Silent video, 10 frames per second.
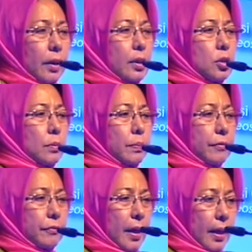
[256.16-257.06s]
is to
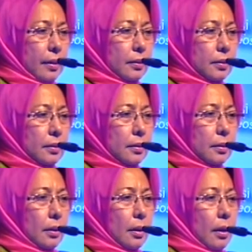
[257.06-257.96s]
prevent,
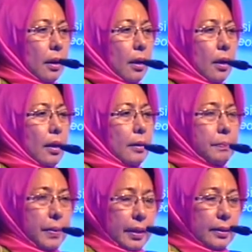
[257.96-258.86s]

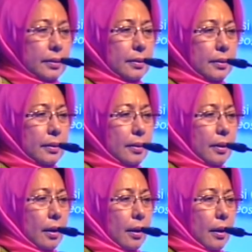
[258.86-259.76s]
abate,
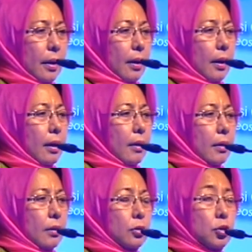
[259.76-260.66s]

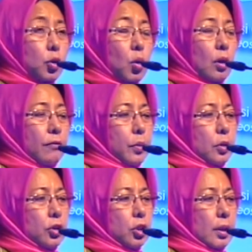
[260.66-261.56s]
control of
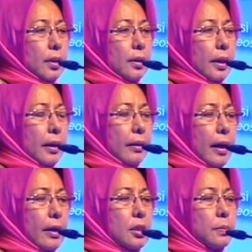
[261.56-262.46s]
pollution and
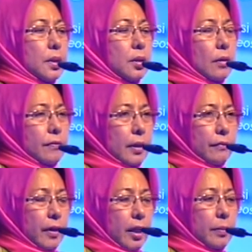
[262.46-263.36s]
enhancement of the
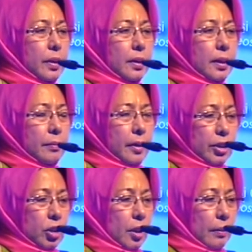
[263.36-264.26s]
environment in
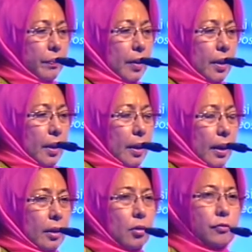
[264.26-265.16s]
Malaysia.
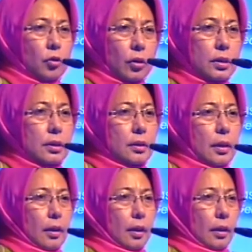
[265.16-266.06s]
And of course,
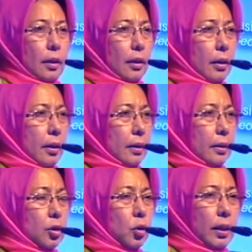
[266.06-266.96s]

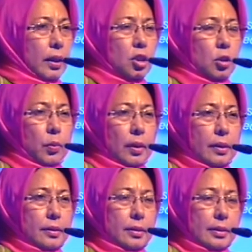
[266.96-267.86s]
EQA
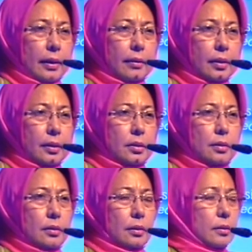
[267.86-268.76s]
stipulates
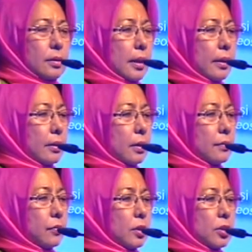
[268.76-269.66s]

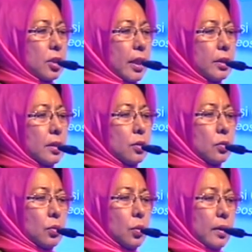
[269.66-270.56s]
standards for discharges
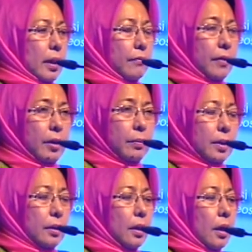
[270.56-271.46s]
into the
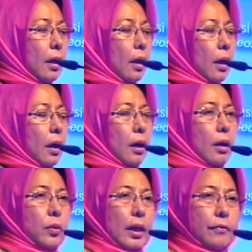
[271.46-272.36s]
environment.
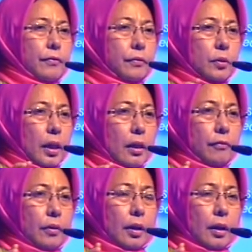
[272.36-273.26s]
We
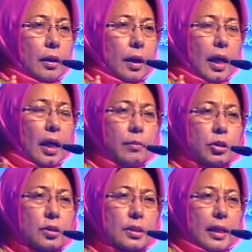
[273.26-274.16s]
have air
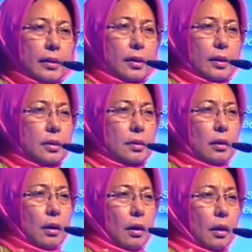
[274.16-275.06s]
emission standards,
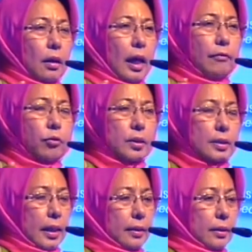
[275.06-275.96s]
effluent
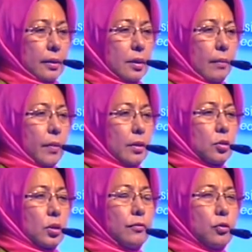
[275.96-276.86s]
standards.
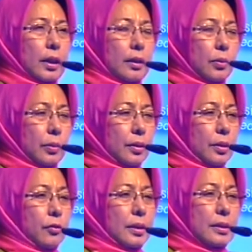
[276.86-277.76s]
So if you
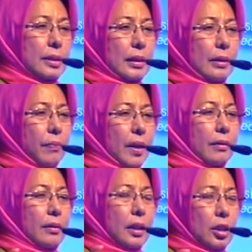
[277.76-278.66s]
can see,
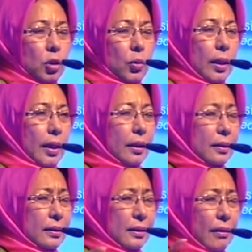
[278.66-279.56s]
the
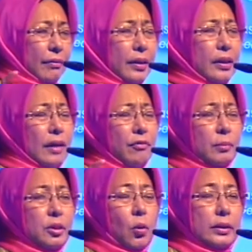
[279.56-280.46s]
EQA, the
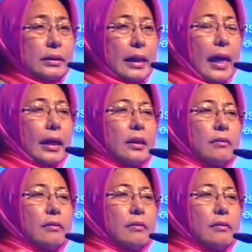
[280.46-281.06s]
Environmental Quality Act and the